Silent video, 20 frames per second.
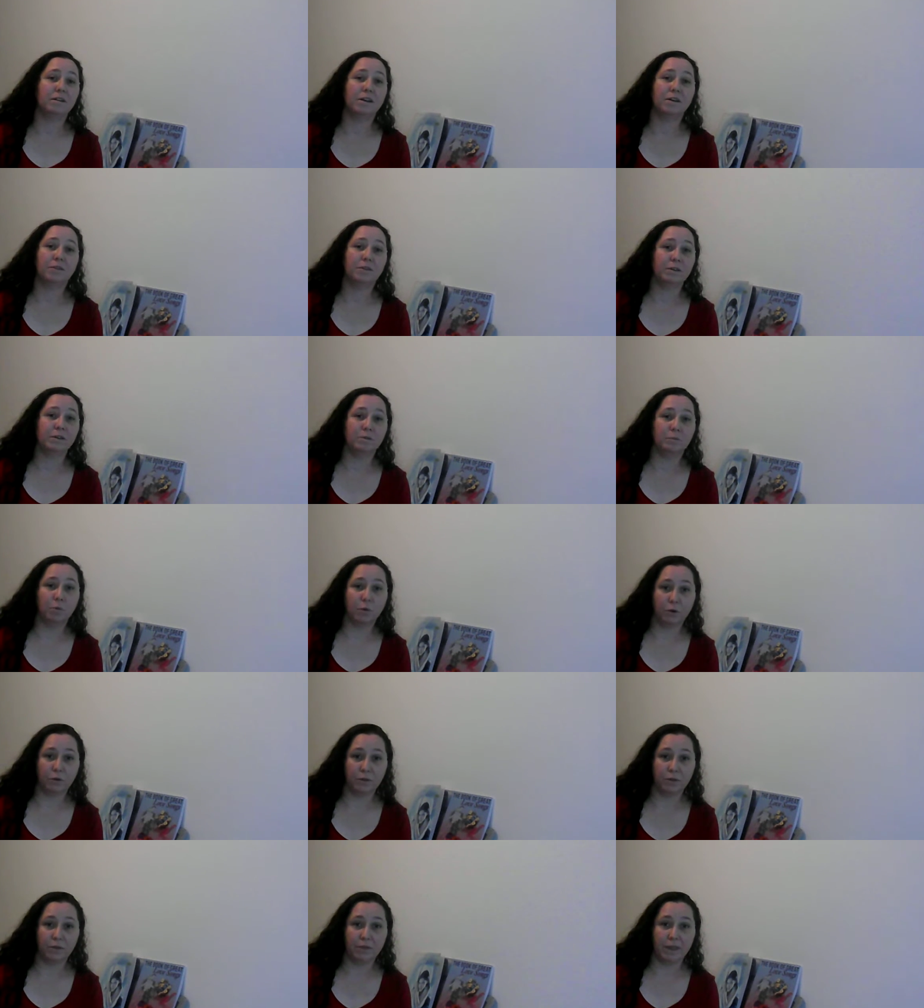Nothing's more
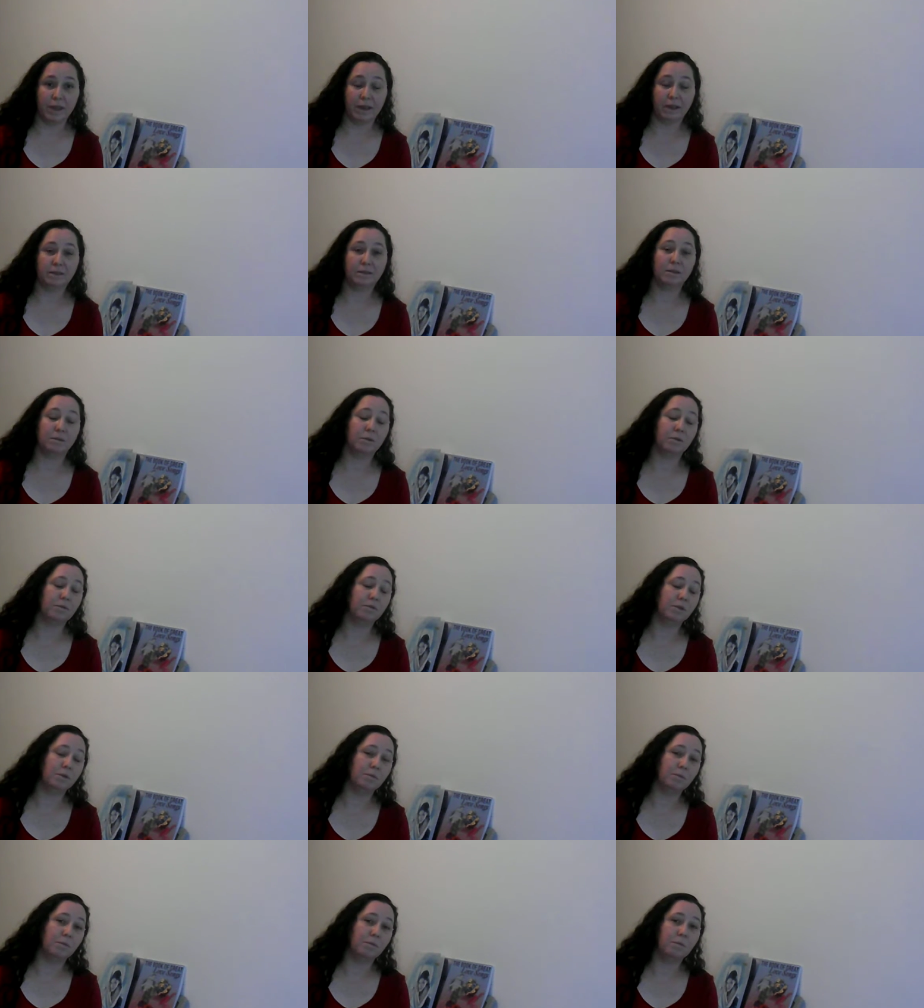than that. Some of
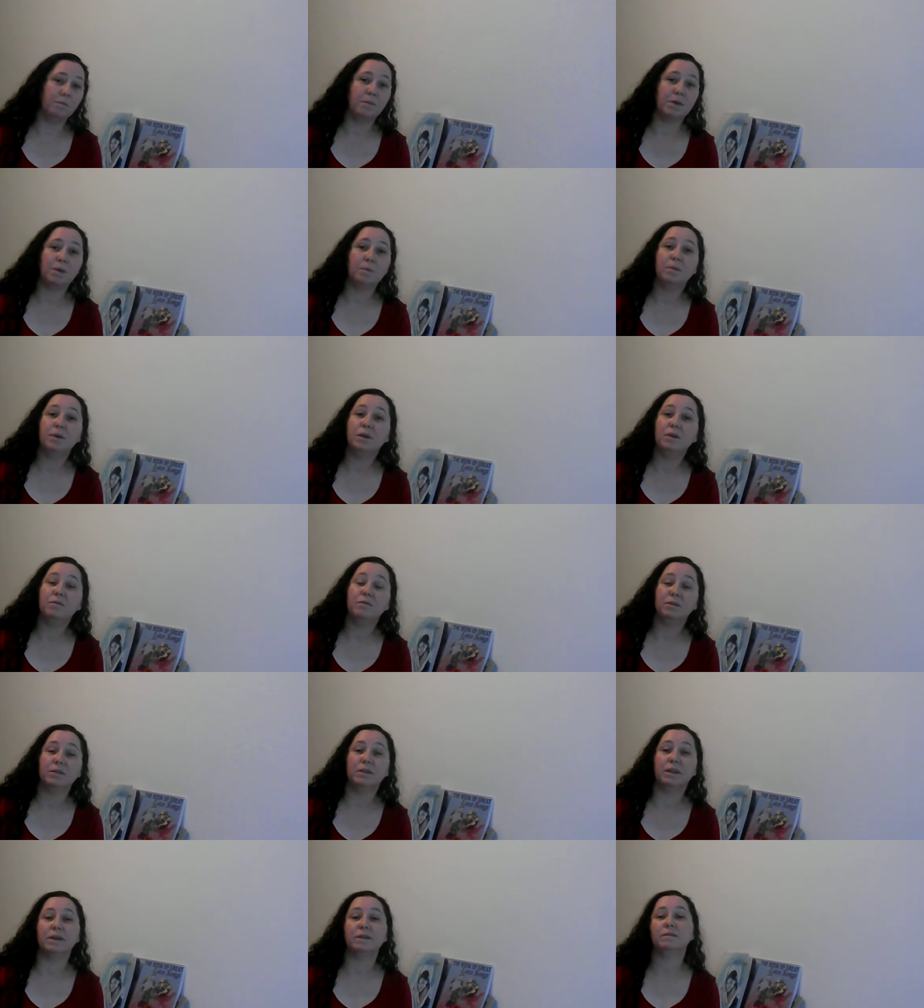them maybe
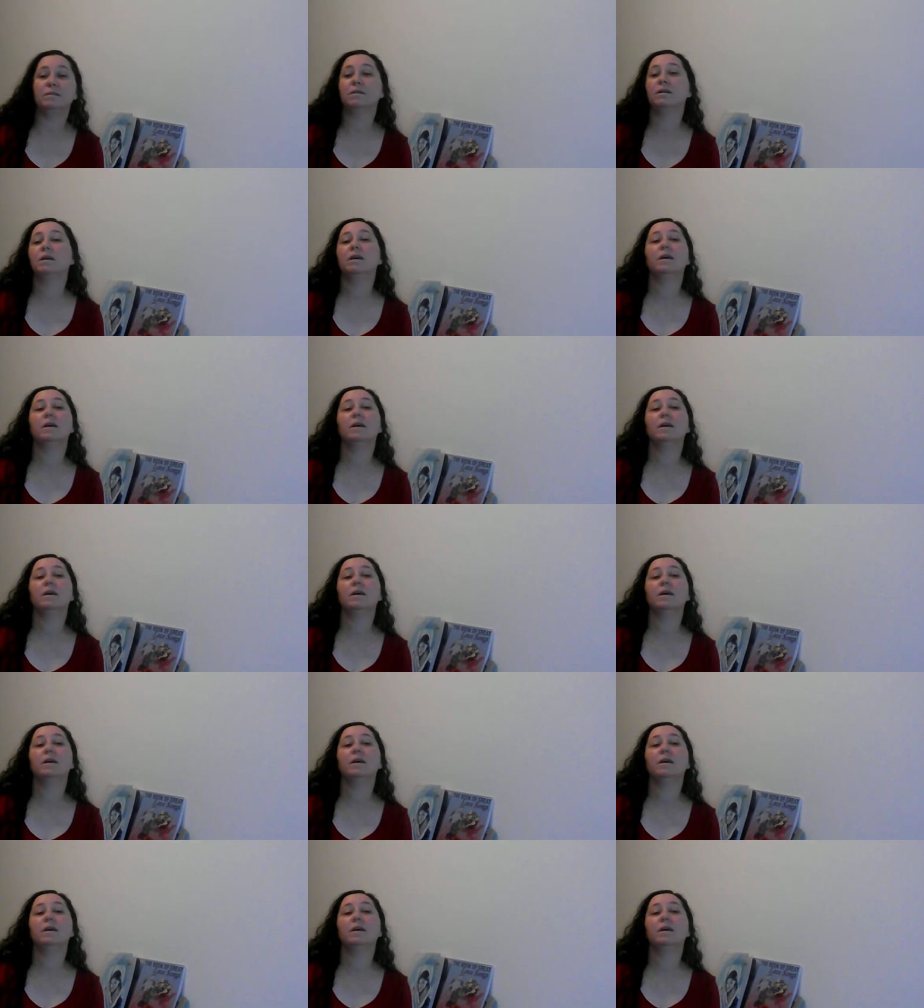even less.